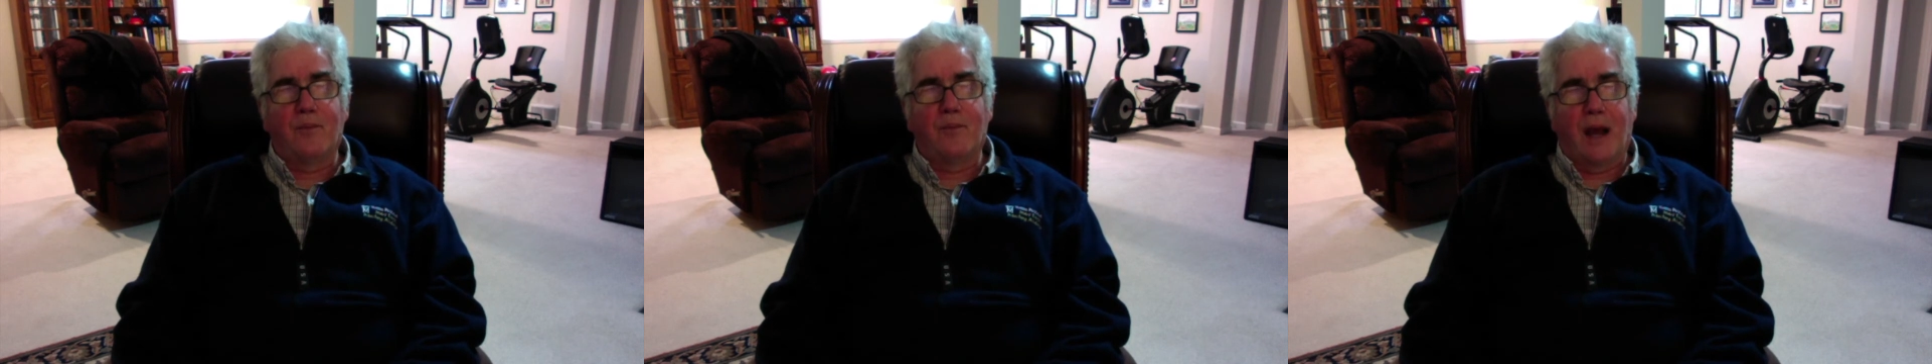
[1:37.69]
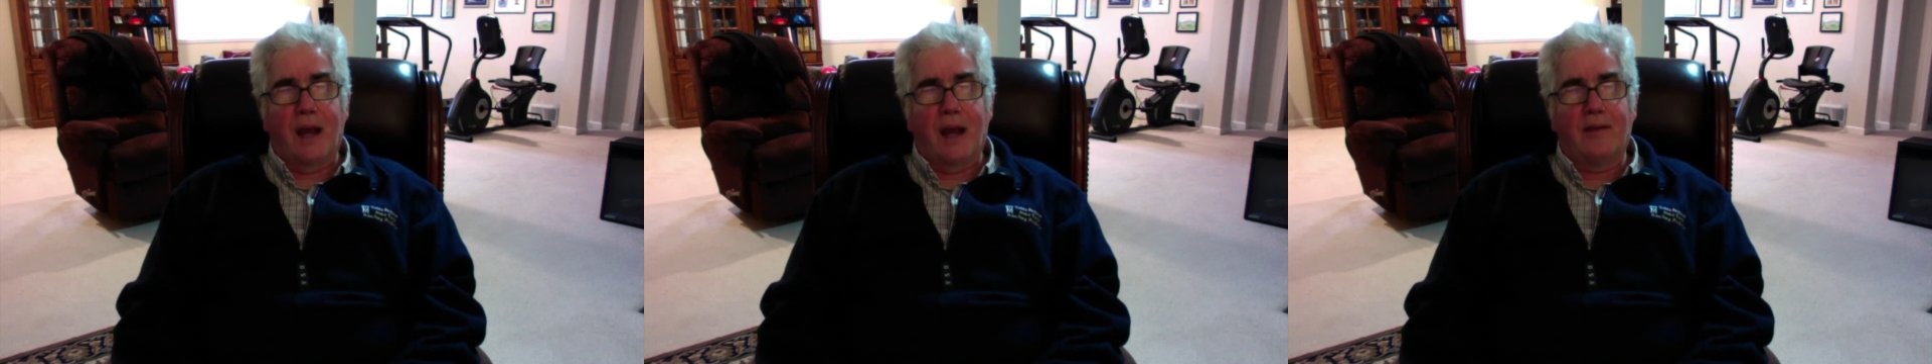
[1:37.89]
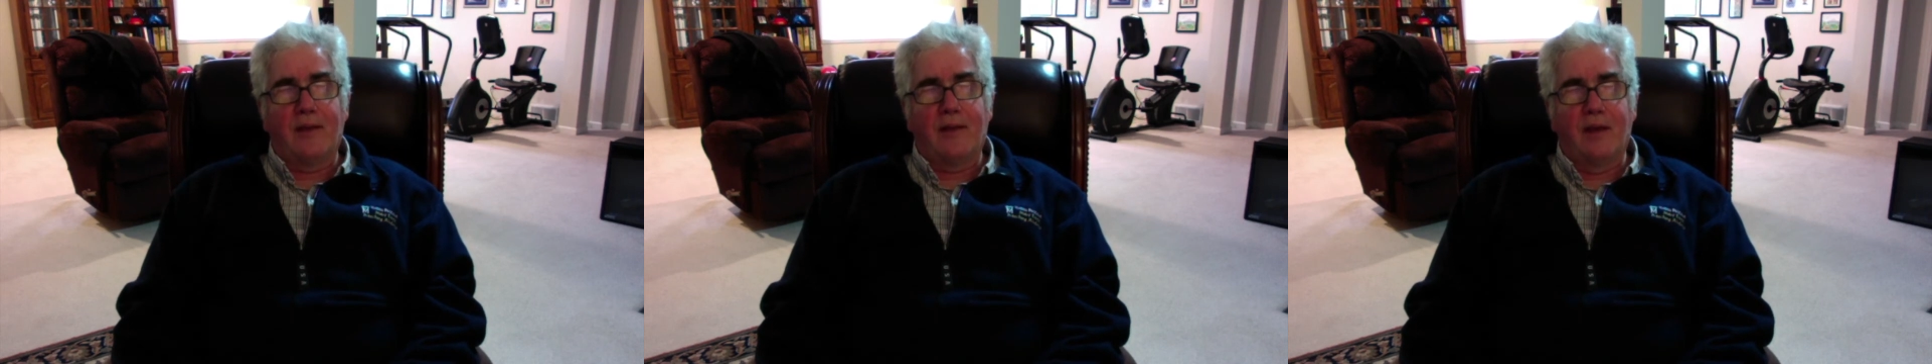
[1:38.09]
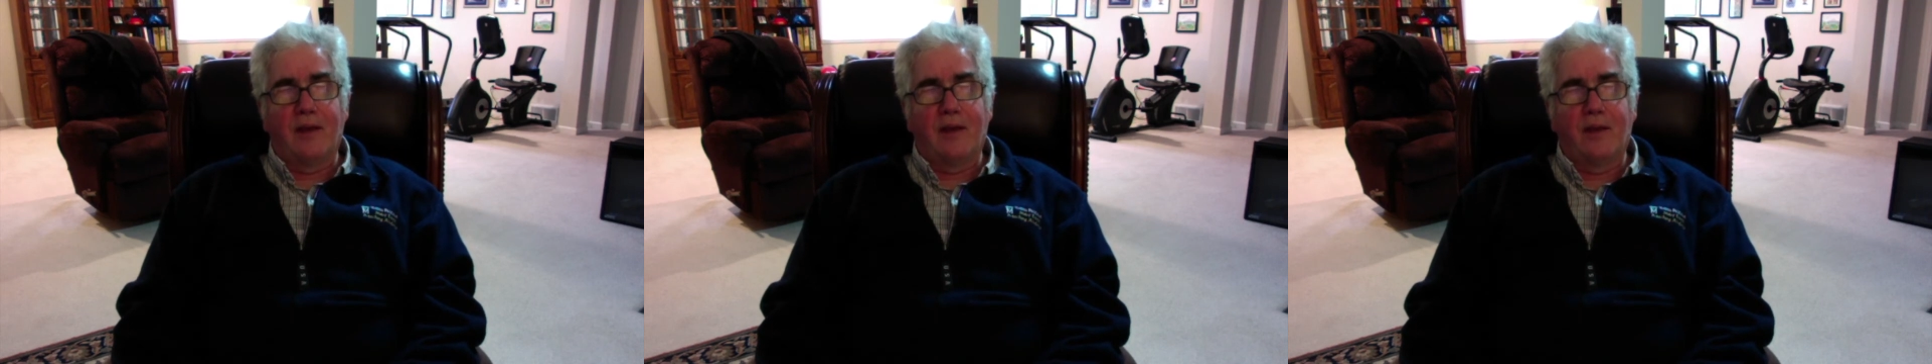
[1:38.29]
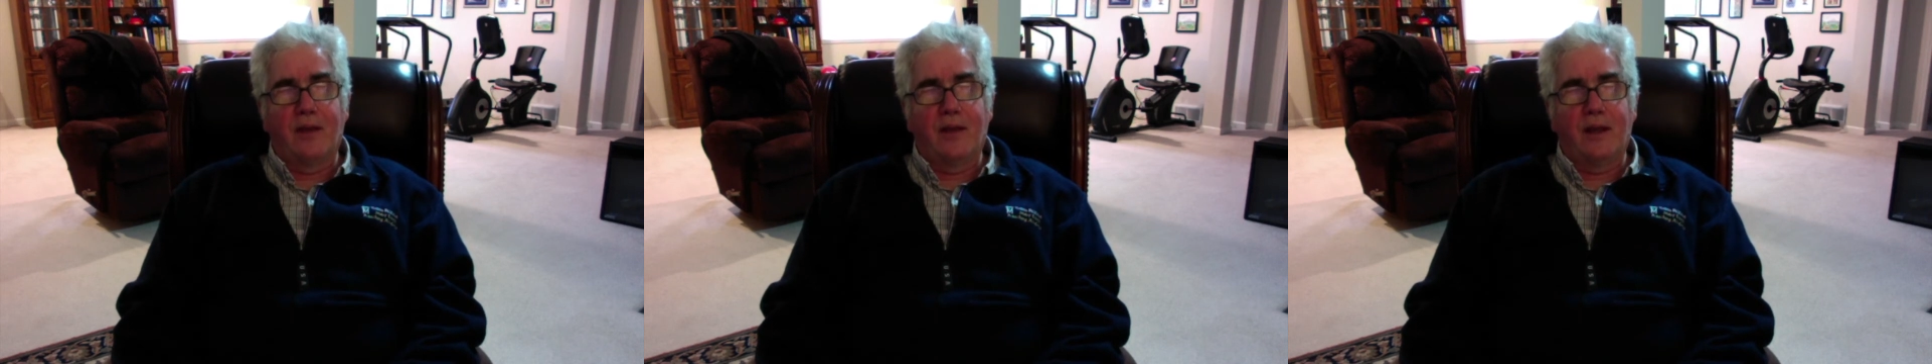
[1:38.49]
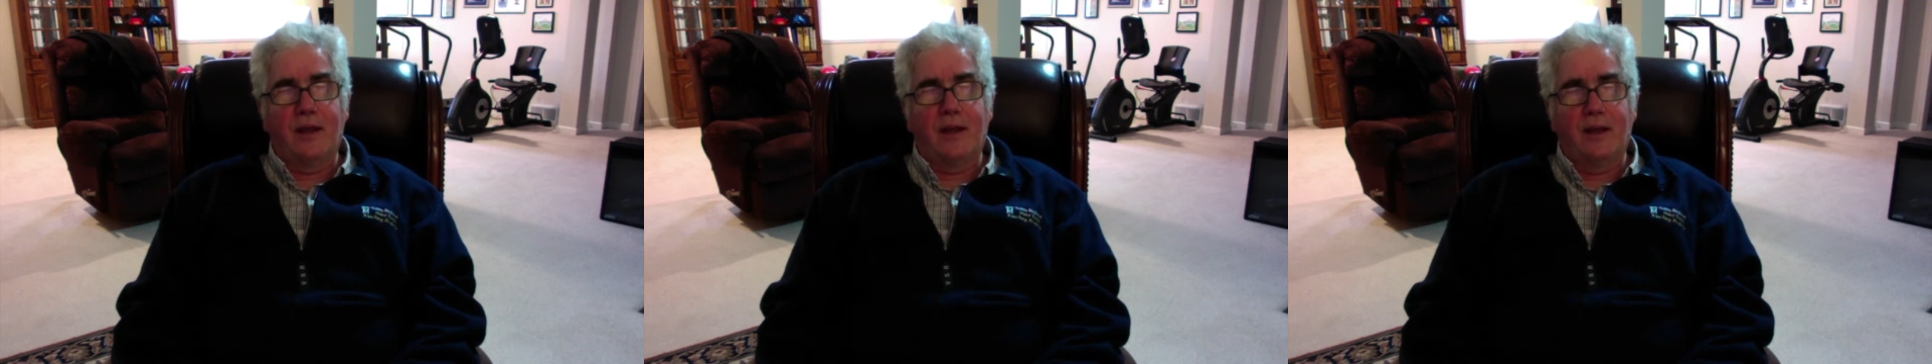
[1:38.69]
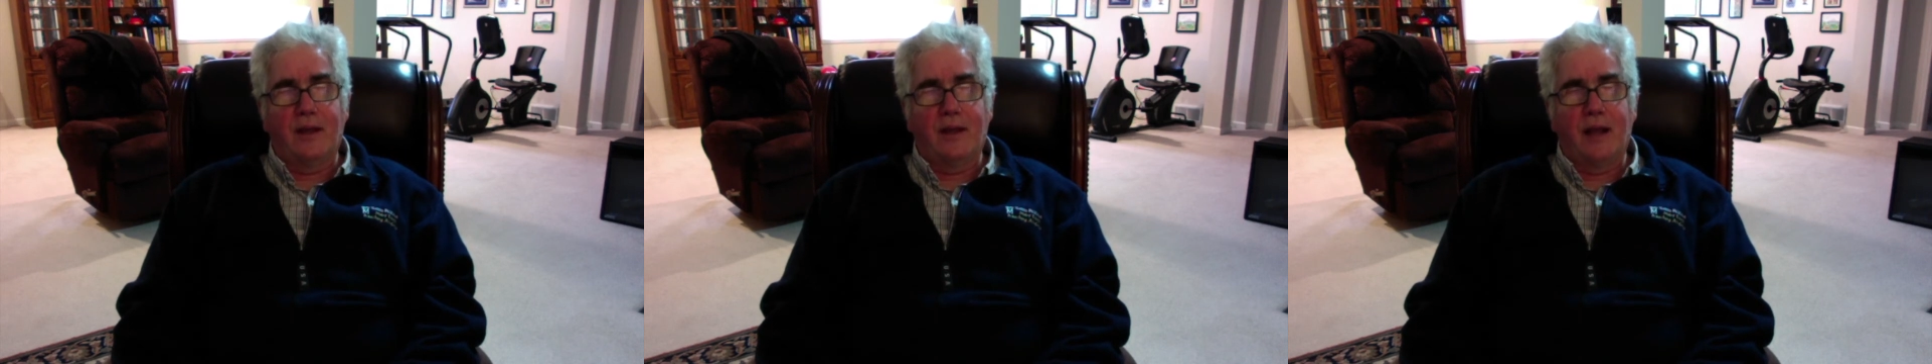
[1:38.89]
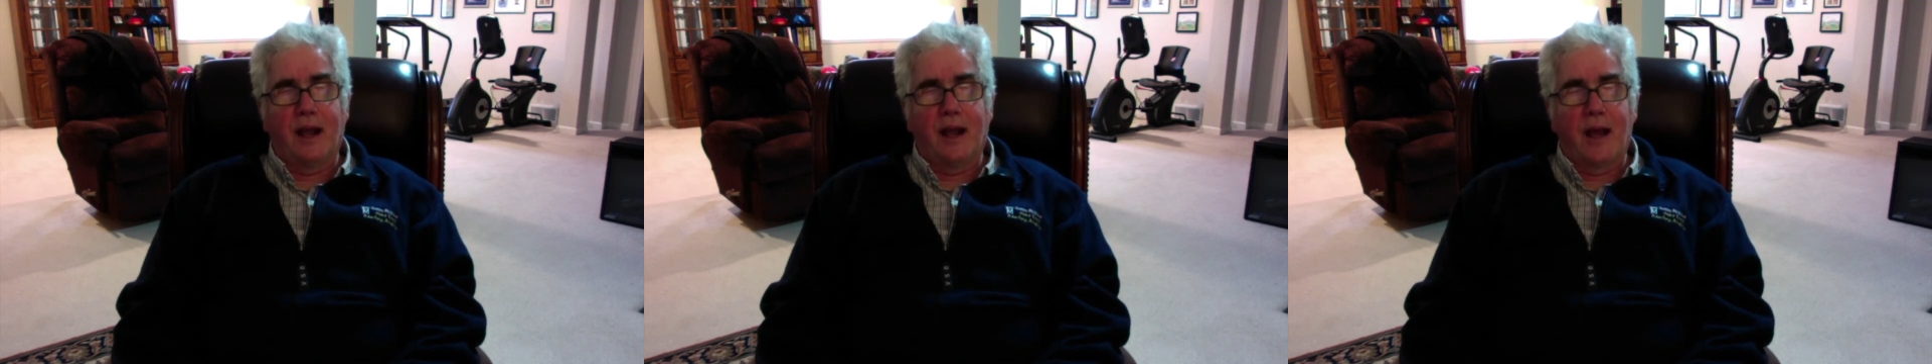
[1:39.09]
I attended the
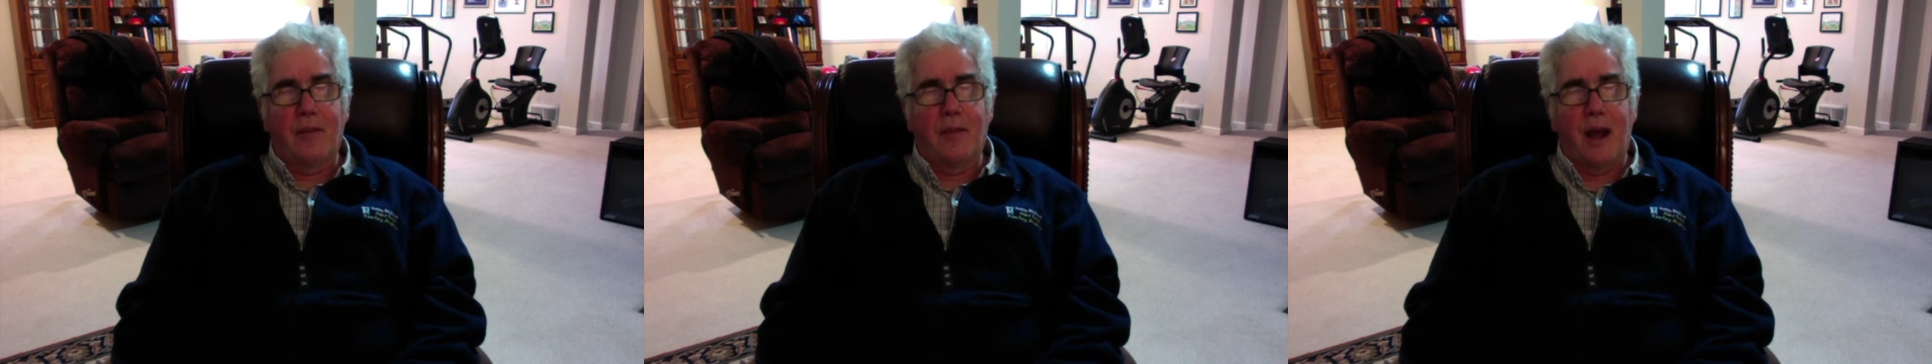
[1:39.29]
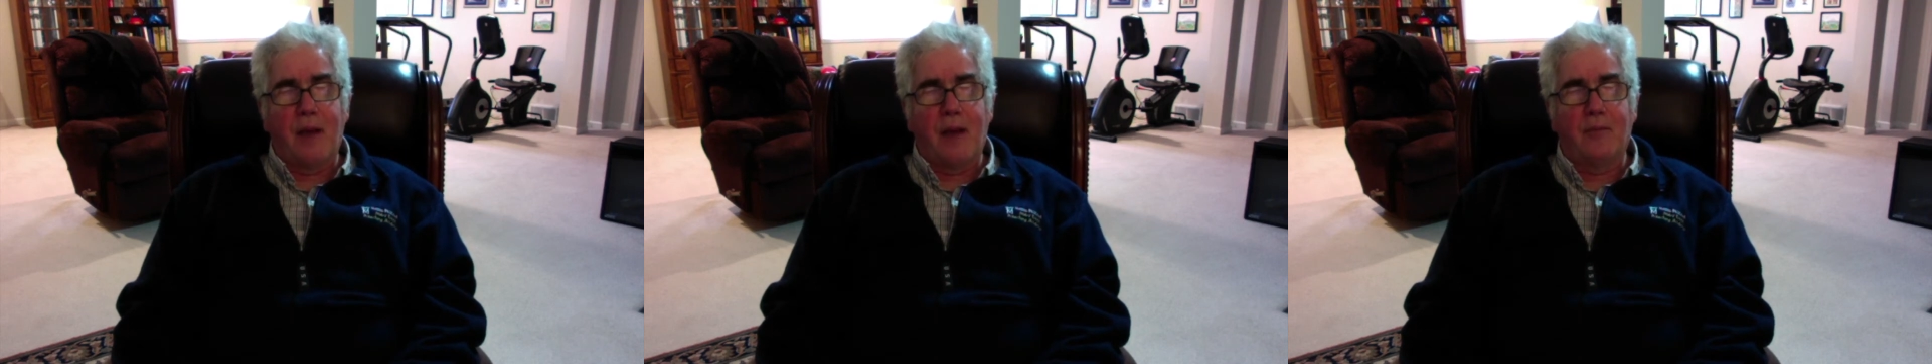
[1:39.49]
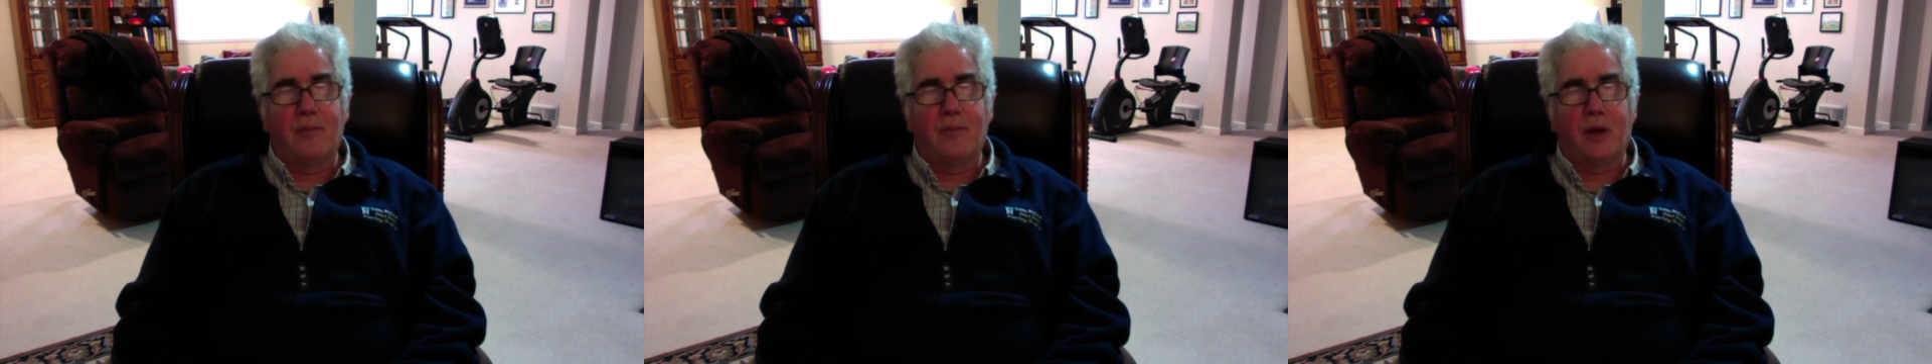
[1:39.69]
ELMM,